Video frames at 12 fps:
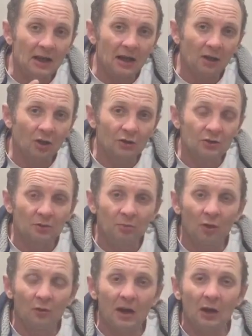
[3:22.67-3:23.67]
I got to the
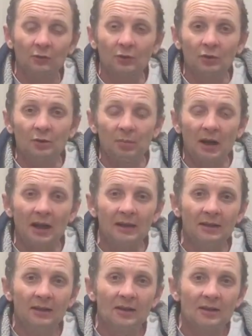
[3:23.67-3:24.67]
point where I was going to pay